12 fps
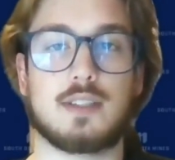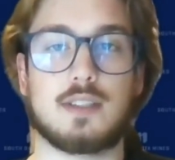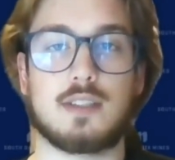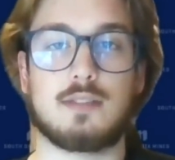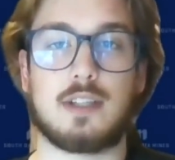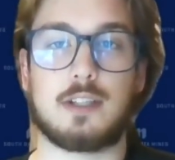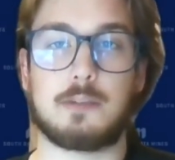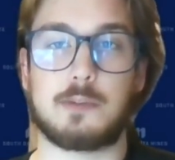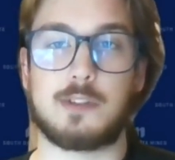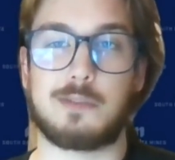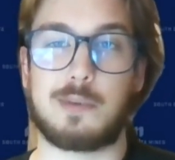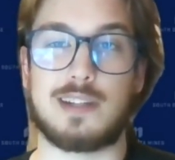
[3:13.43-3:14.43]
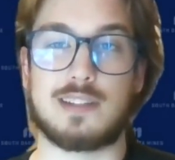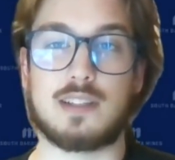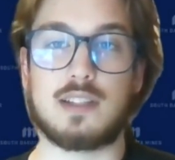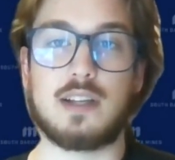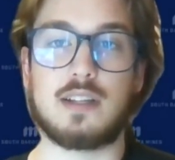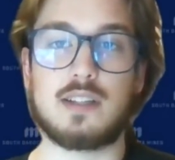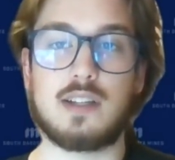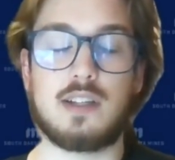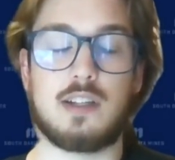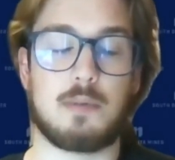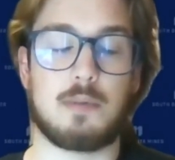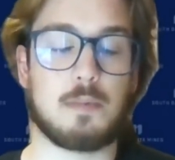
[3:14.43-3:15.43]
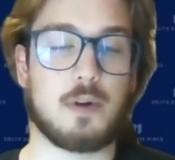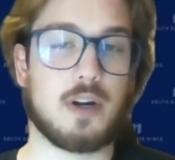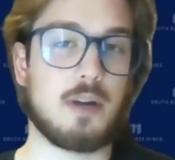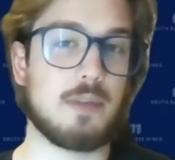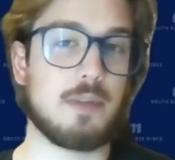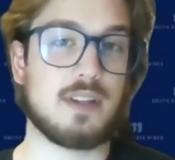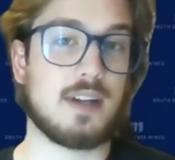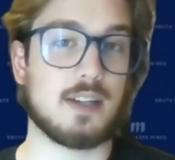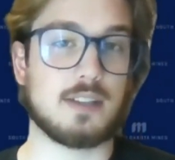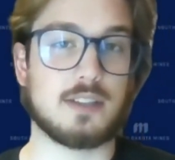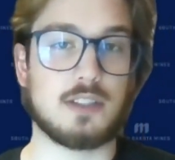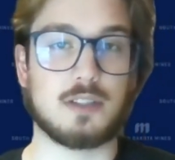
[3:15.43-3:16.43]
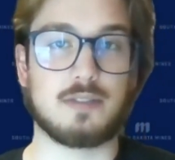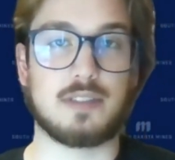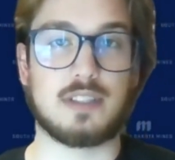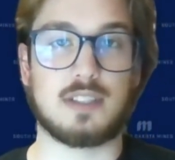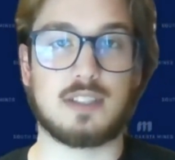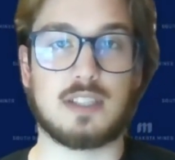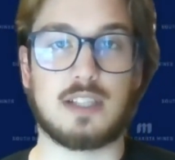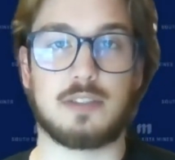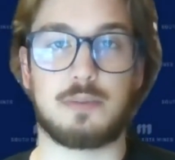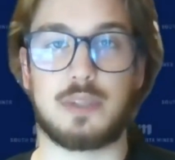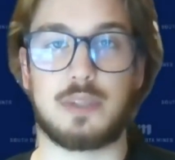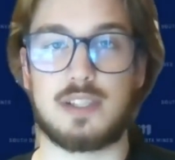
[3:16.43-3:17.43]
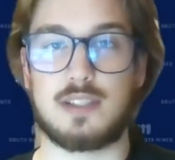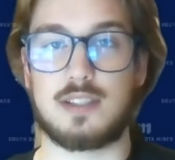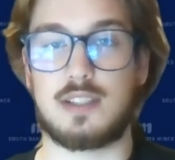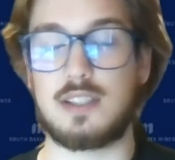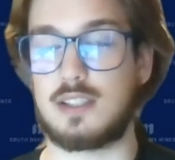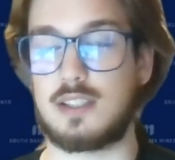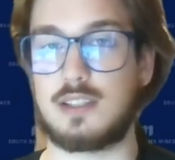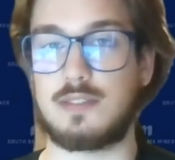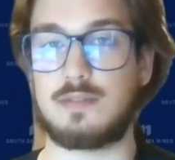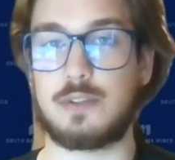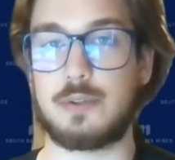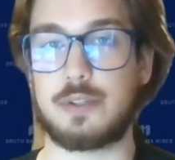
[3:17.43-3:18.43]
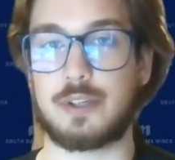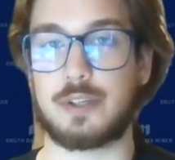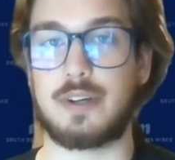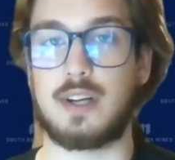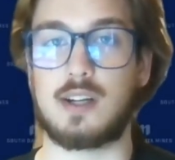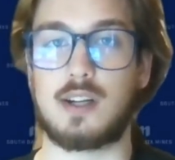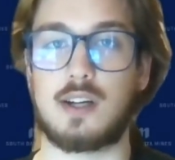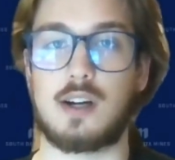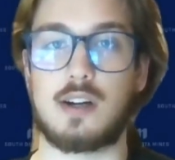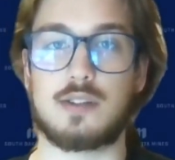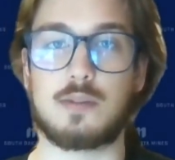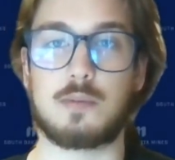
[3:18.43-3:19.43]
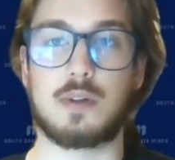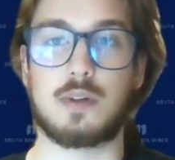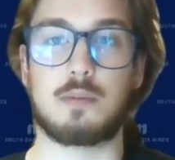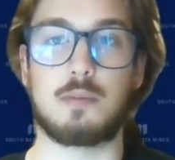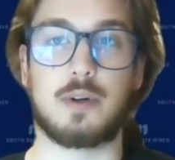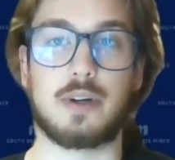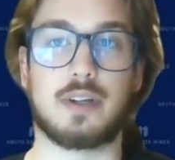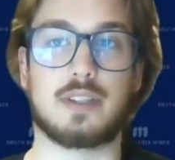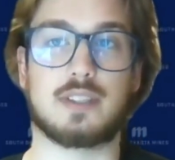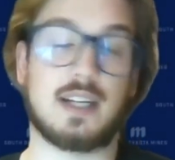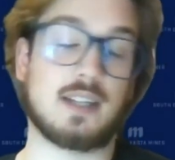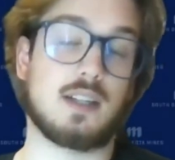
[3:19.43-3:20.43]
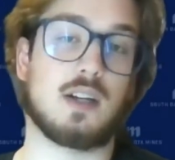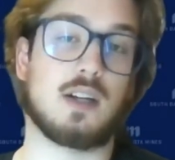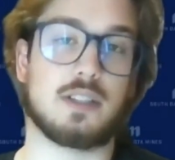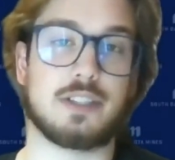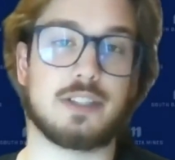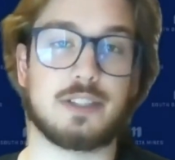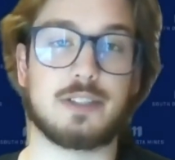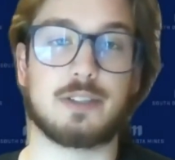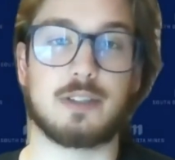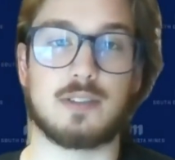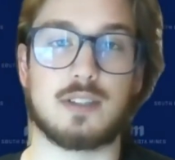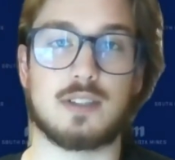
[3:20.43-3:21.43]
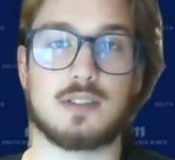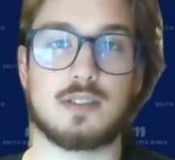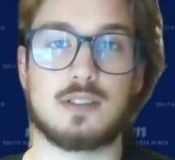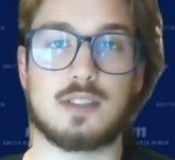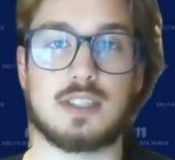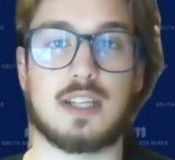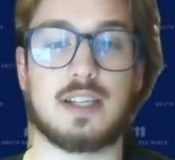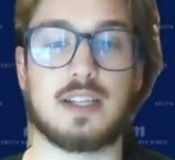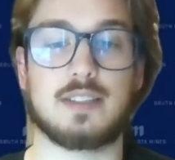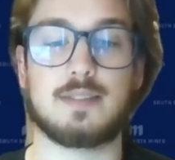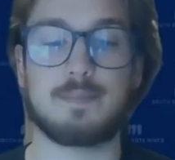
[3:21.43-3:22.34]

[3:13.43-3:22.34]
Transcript: developed for present day tended to be more empathetically driven designs, whereas the future greeting cards were more technology driven designs.